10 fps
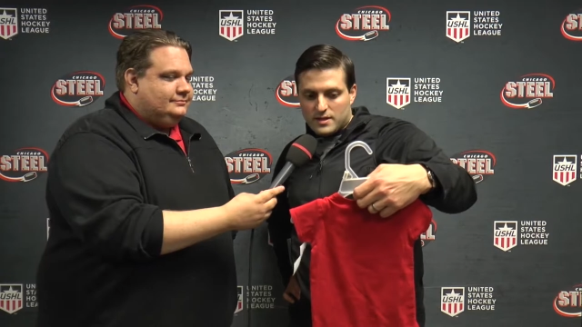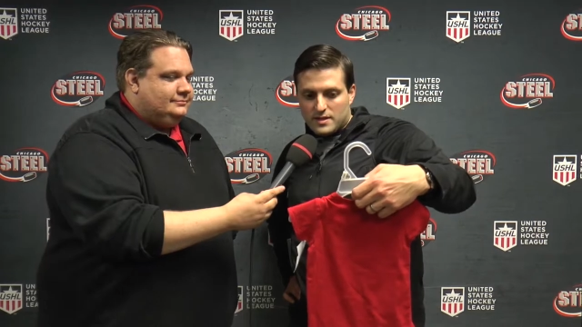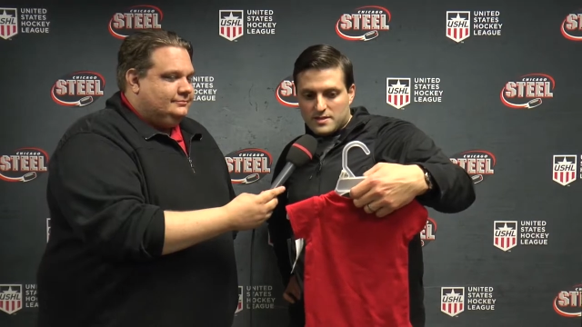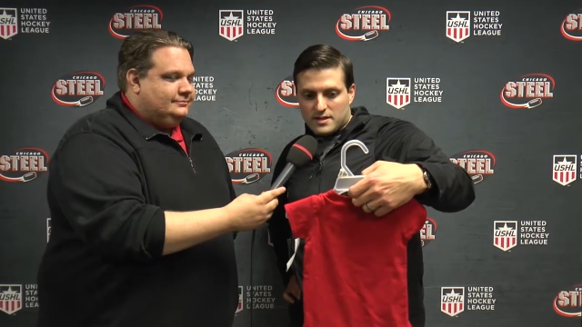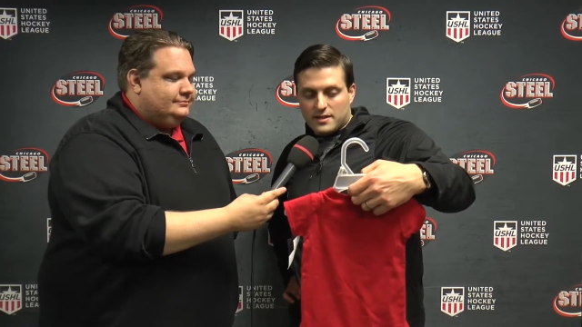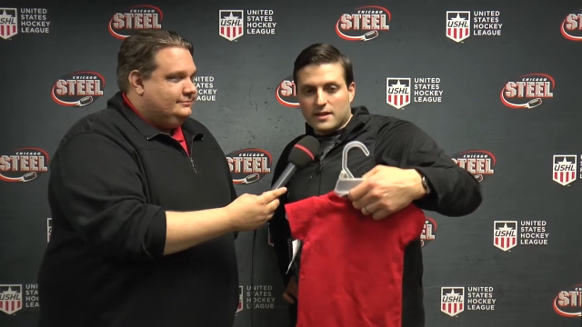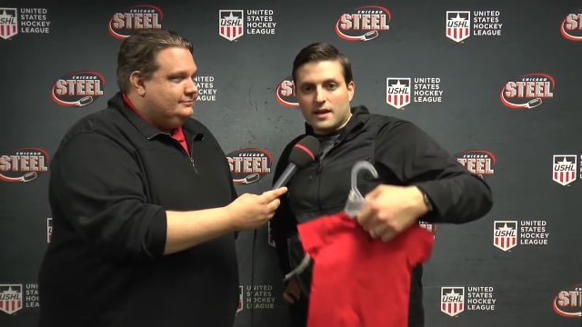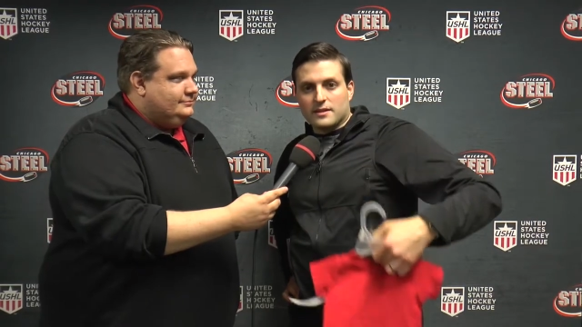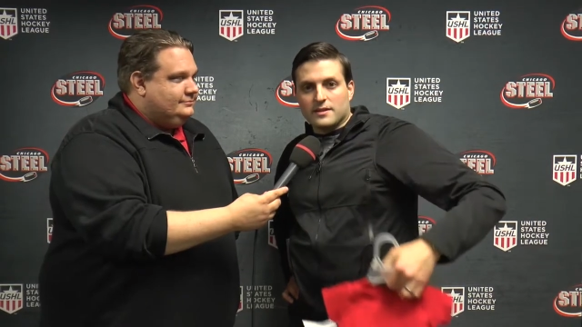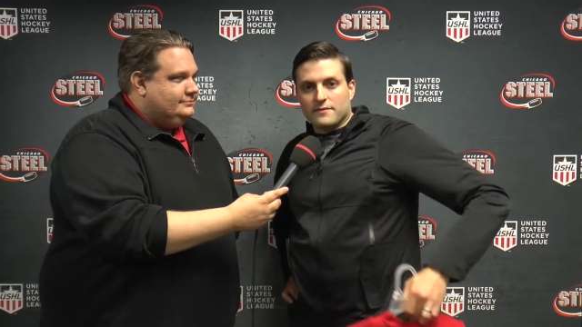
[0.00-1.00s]
Speaker 1: he's going to
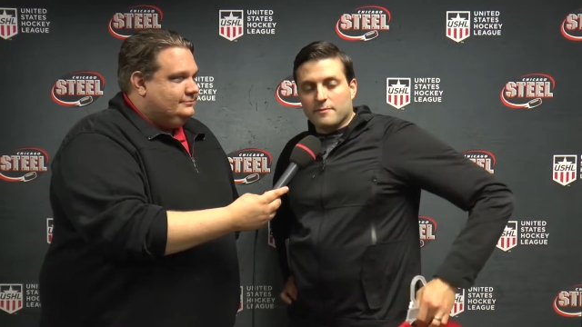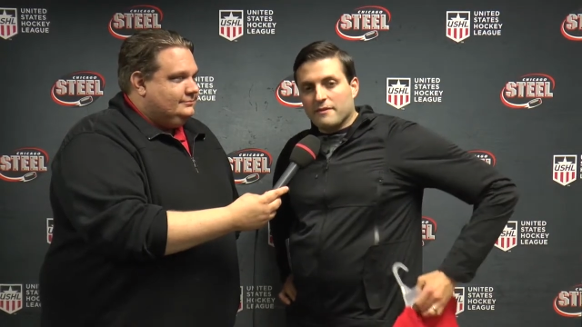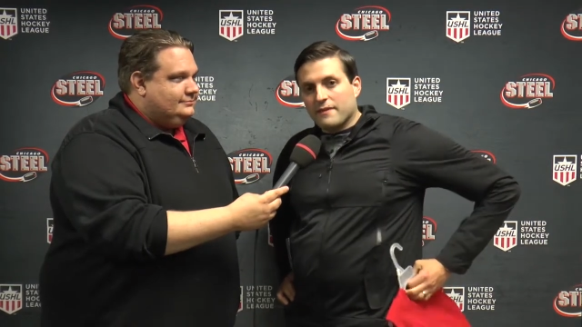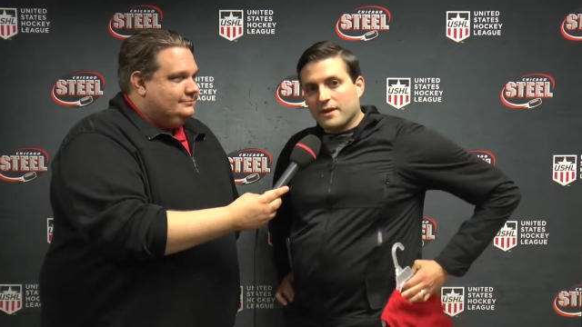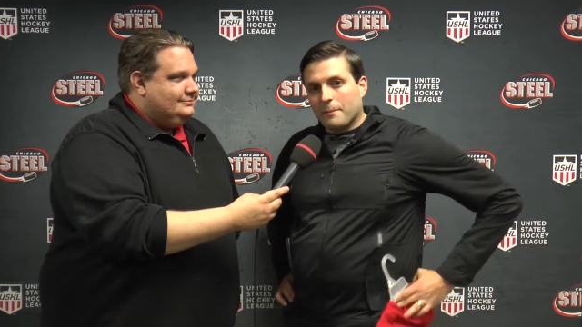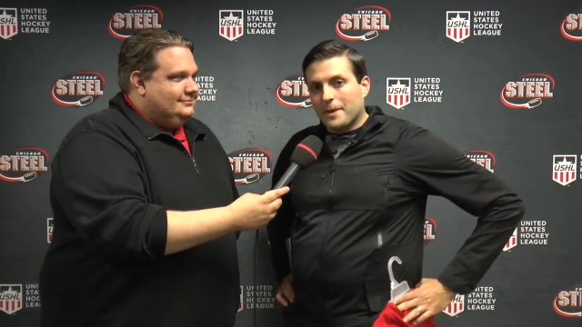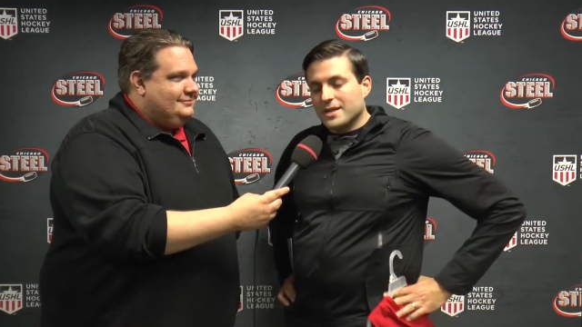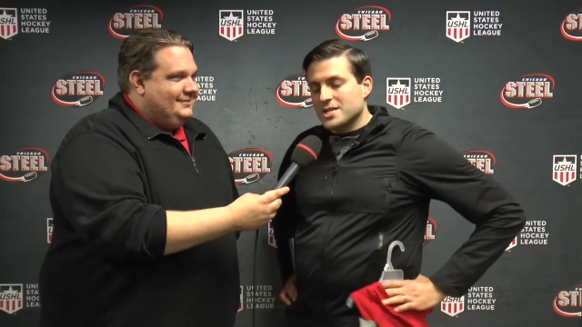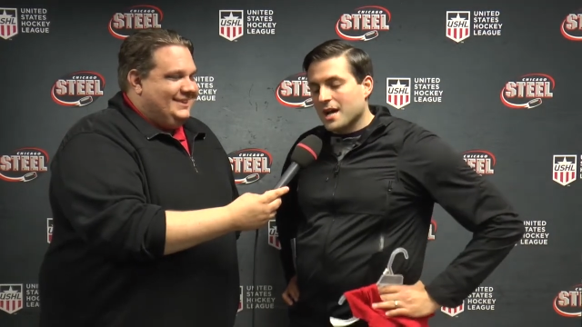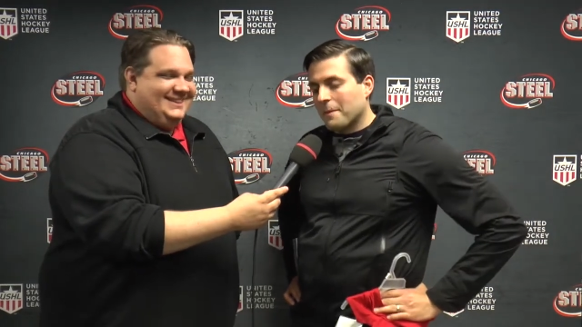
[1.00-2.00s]
deduct it from my final
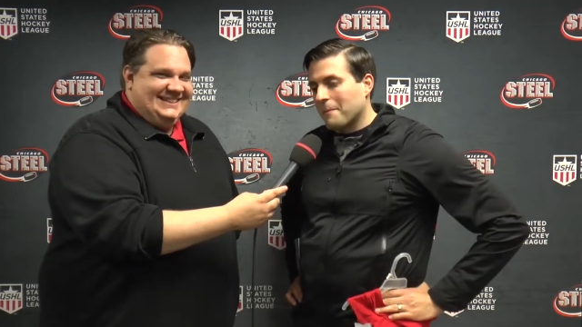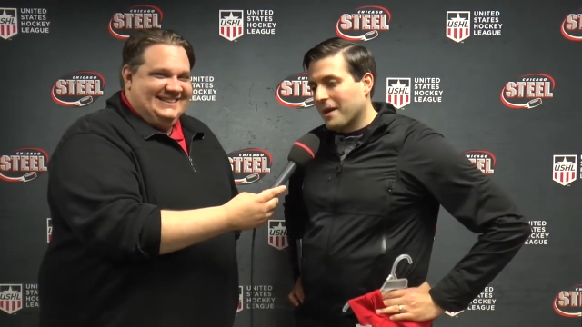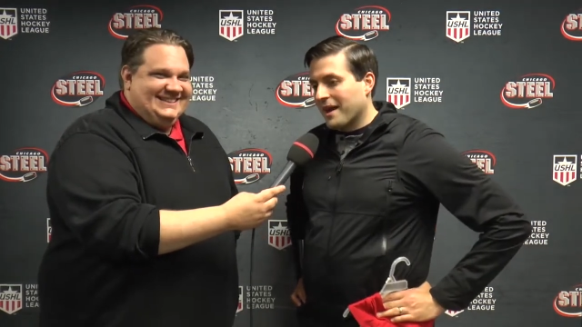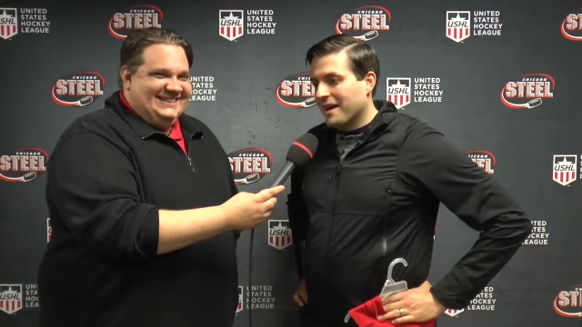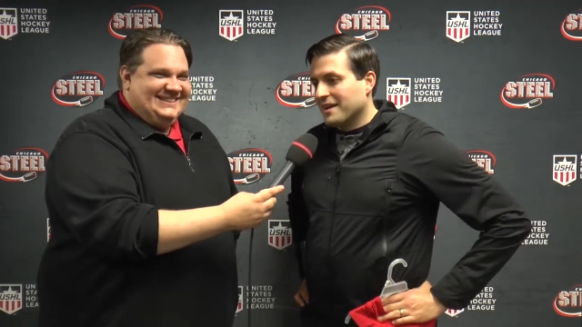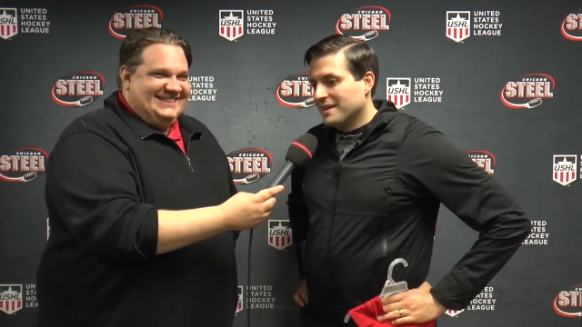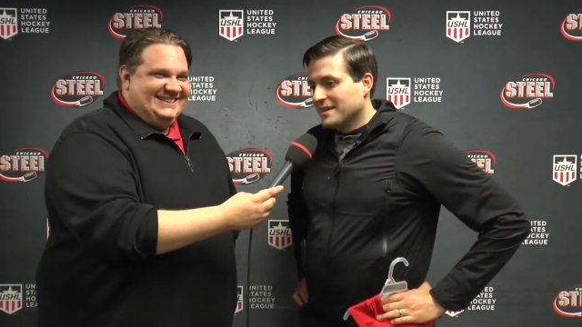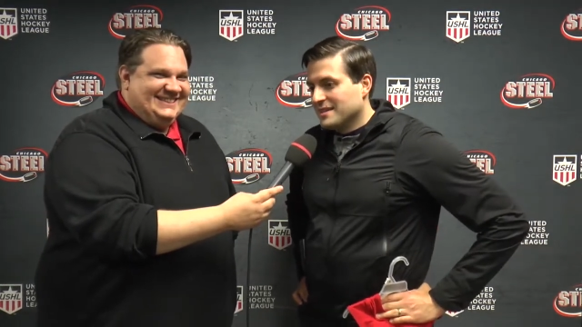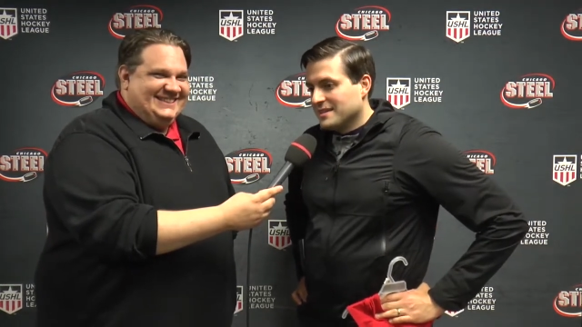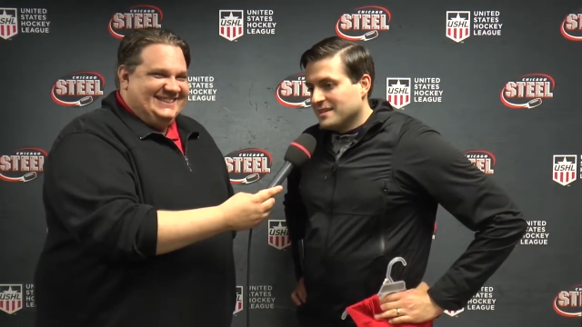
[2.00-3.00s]
paycheck, but uh,
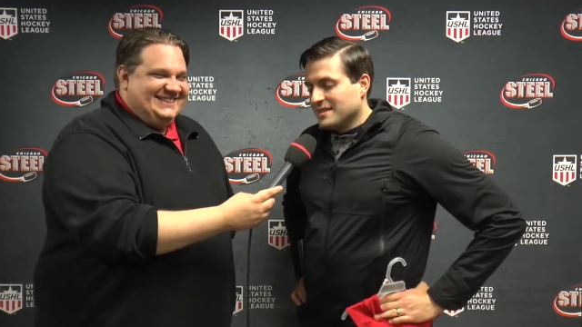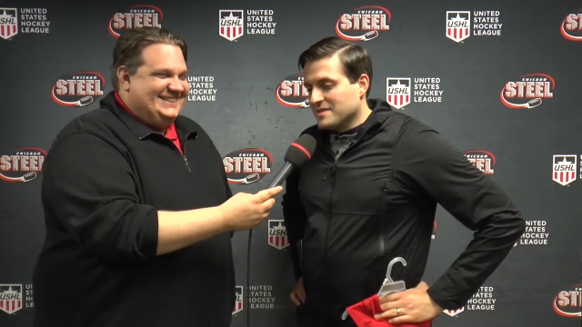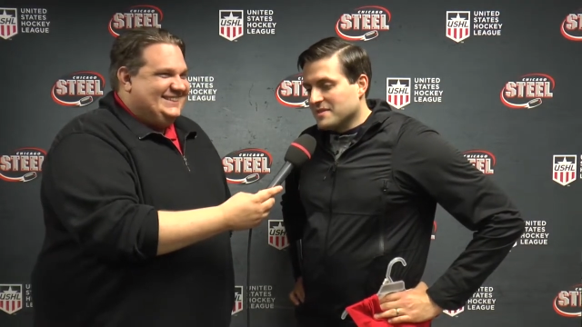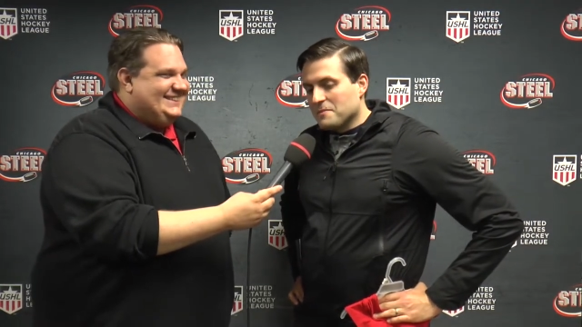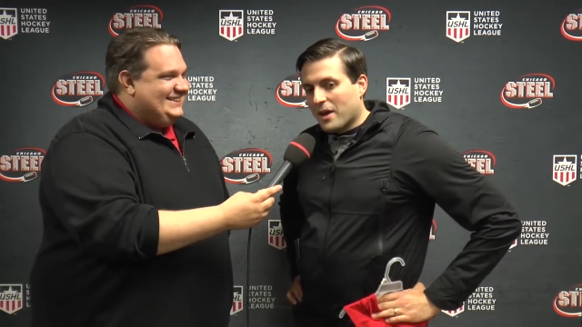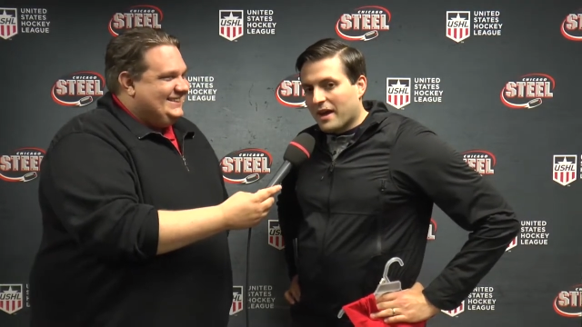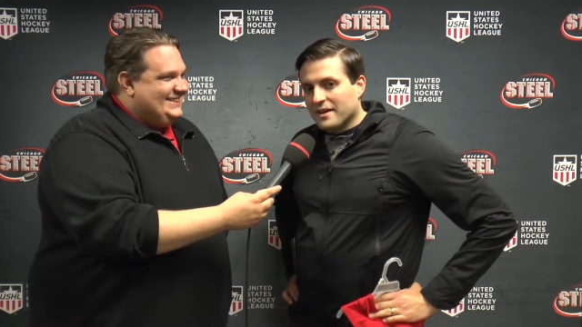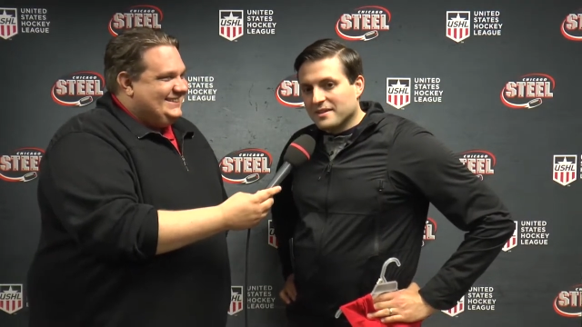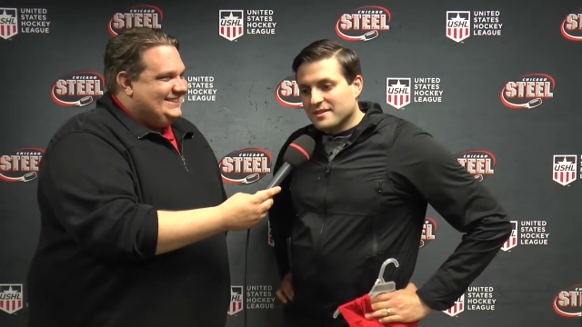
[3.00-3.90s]
he's a good man.